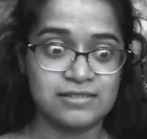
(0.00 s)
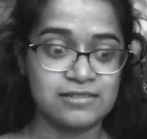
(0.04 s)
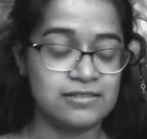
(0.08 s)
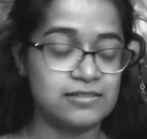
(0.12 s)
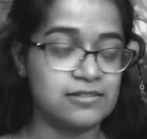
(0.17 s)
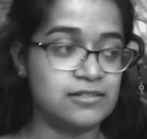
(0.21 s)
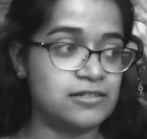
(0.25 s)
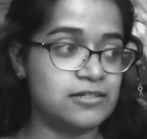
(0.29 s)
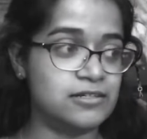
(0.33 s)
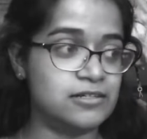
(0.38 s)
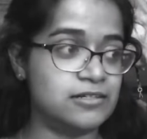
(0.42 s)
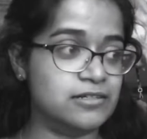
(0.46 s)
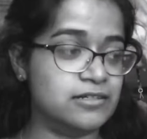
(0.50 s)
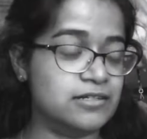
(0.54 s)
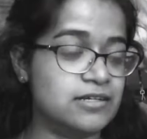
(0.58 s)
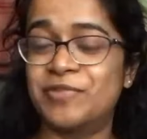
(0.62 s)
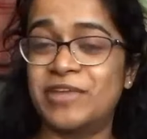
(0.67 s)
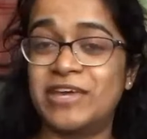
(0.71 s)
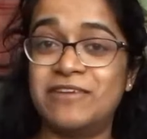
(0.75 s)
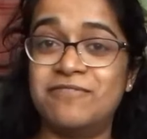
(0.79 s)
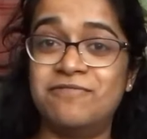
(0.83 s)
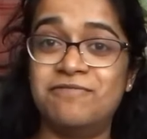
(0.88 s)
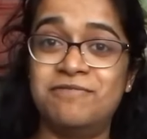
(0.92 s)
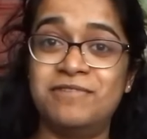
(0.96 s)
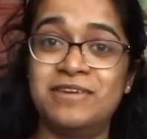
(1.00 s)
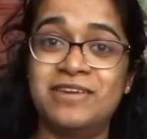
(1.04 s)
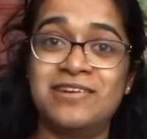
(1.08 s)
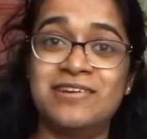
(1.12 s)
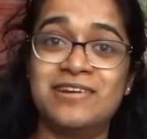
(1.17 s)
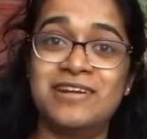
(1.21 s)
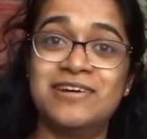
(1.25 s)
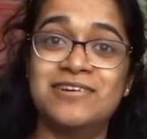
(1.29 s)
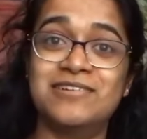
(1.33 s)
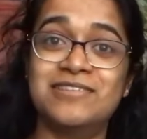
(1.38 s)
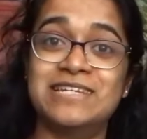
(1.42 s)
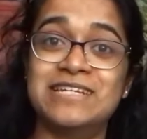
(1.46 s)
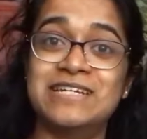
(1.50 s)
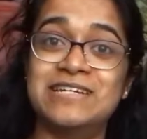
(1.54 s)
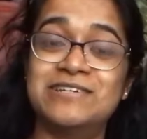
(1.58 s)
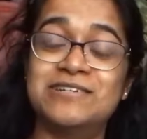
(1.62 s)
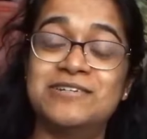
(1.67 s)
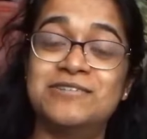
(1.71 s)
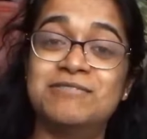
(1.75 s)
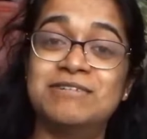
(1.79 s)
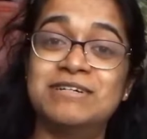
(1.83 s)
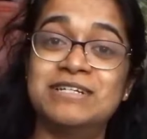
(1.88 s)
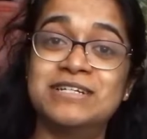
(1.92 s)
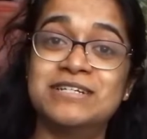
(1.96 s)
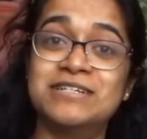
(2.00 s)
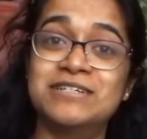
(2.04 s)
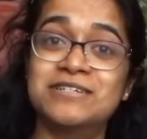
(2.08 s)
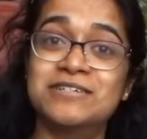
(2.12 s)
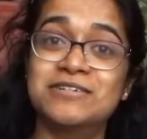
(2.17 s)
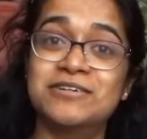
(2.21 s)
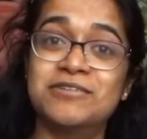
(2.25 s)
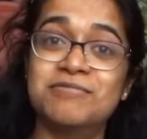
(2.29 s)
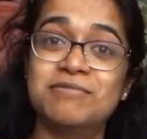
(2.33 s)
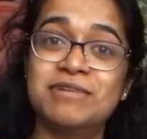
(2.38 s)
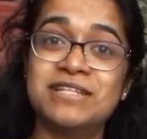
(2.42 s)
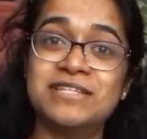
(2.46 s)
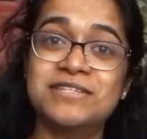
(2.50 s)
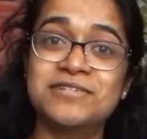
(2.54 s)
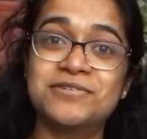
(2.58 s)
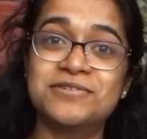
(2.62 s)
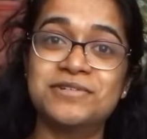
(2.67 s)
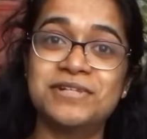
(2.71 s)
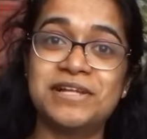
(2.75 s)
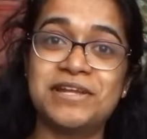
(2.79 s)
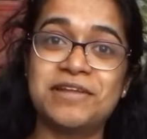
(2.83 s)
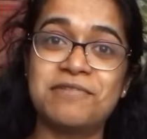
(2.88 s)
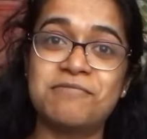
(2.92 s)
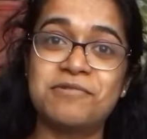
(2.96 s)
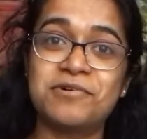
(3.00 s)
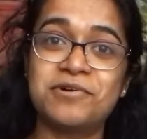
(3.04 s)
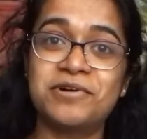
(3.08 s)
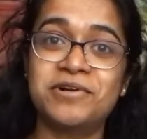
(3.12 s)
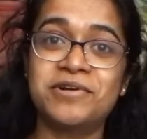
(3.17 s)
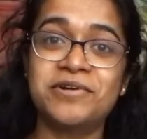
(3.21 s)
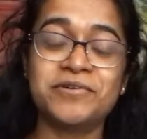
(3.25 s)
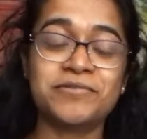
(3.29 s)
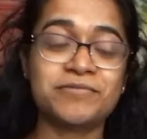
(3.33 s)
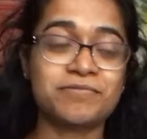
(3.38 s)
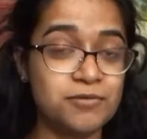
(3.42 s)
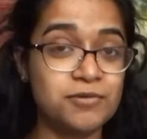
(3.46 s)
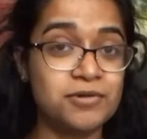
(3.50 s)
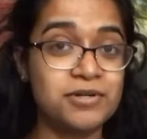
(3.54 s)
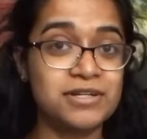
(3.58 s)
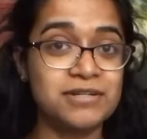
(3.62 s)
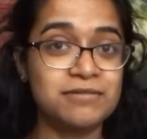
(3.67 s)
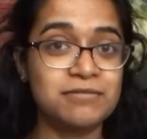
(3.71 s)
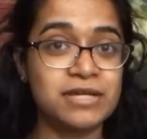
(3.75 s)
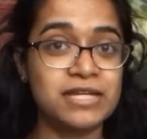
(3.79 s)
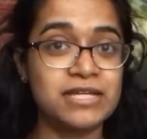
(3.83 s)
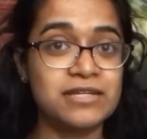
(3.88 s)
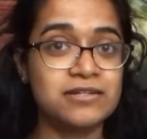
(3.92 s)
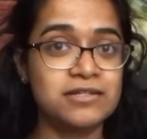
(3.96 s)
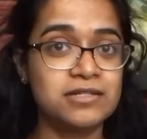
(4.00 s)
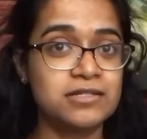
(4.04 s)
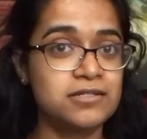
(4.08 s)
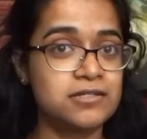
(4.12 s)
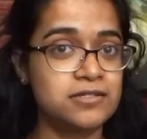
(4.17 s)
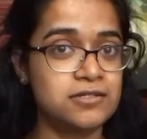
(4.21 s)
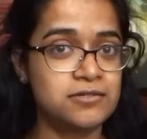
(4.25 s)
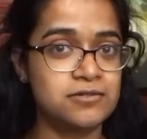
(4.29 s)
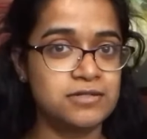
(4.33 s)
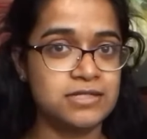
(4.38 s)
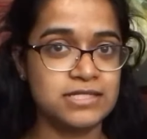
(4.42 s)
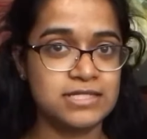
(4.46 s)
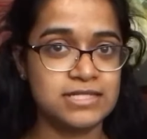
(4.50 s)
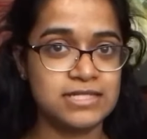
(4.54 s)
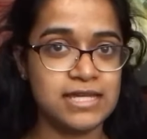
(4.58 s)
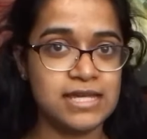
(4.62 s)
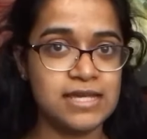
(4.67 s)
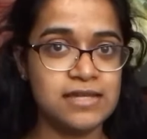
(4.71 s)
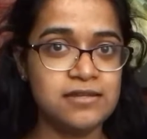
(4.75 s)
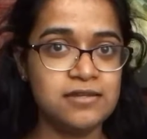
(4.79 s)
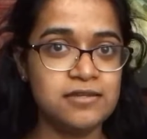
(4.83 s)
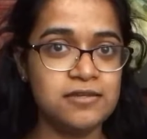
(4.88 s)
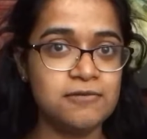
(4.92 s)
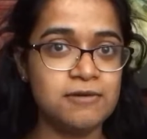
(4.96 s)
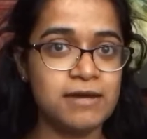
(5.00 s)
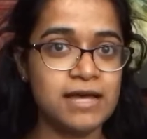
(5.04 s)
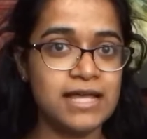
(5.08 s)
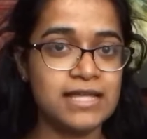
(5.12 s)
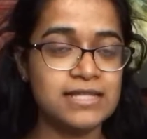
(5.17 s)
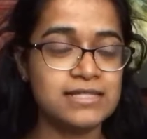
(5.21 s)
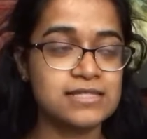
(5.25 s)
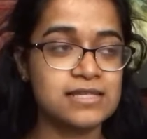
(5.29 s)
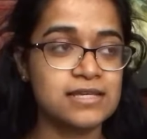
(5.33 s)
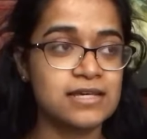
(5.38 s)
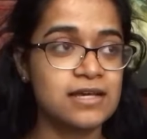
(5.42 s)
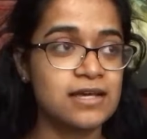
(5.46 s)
Ugh, I figured out that I don't want to go to med school anymore. What am I gonna do instead, you ask?